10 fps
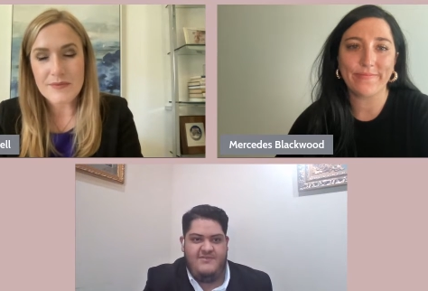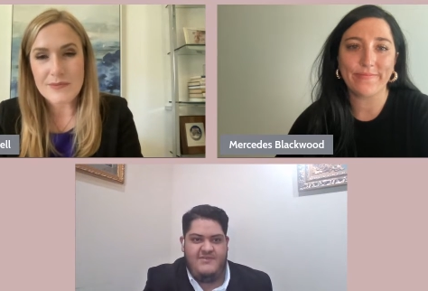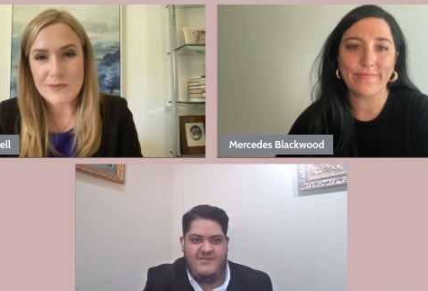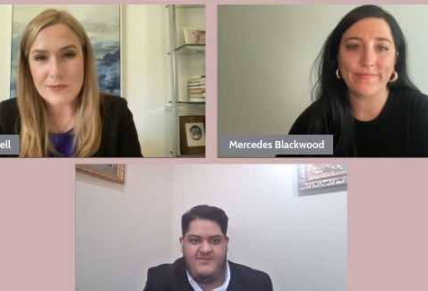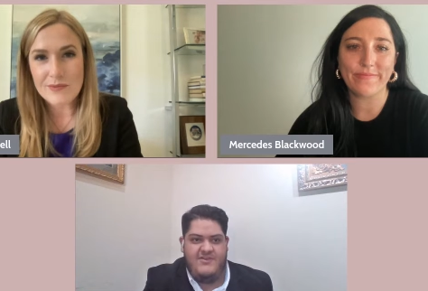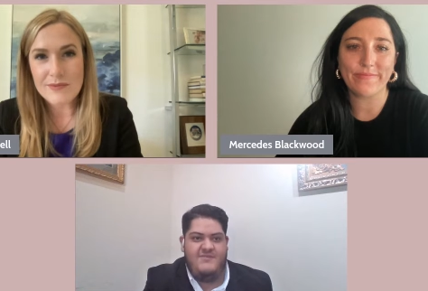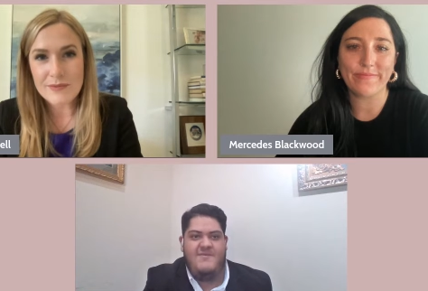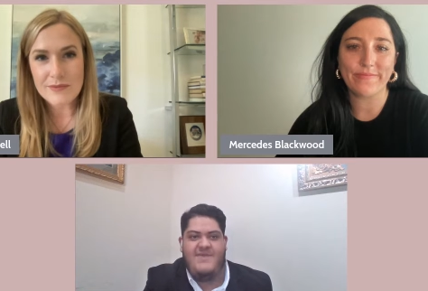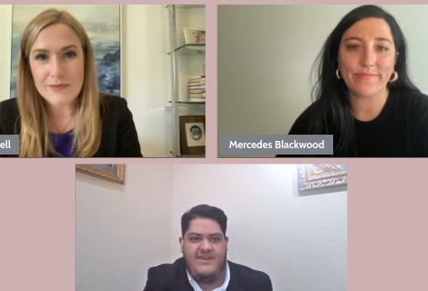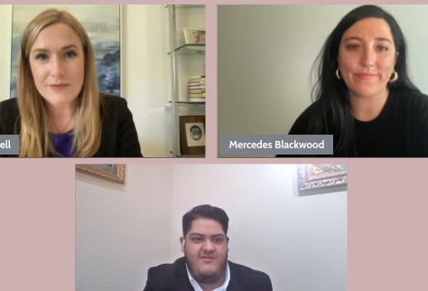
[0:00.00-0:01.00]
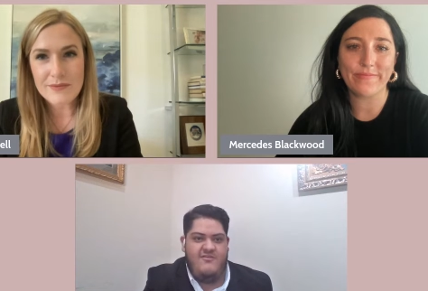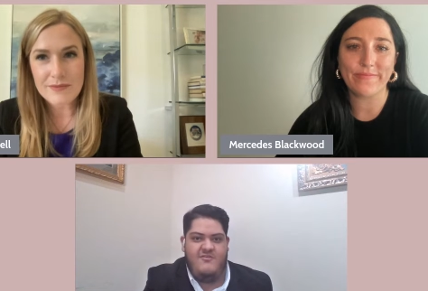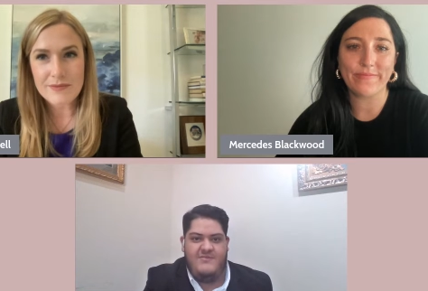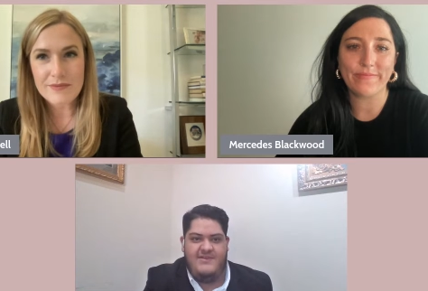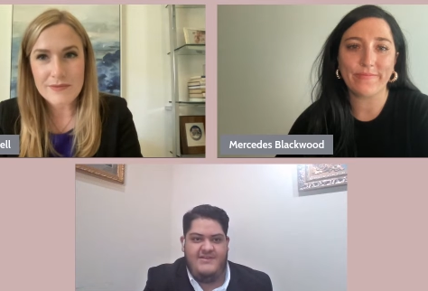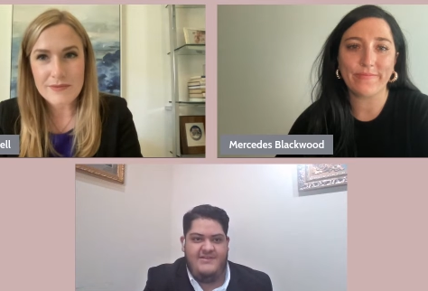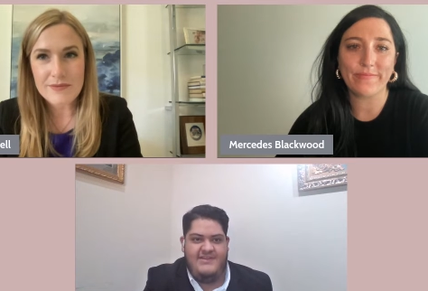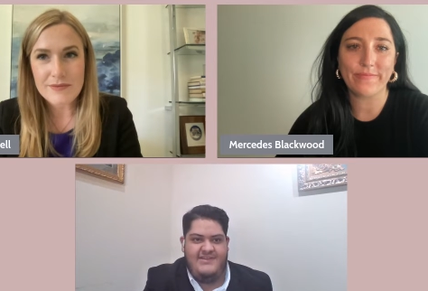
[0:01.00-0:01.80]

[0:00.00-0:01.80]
Speaker 1: was you know coming back home and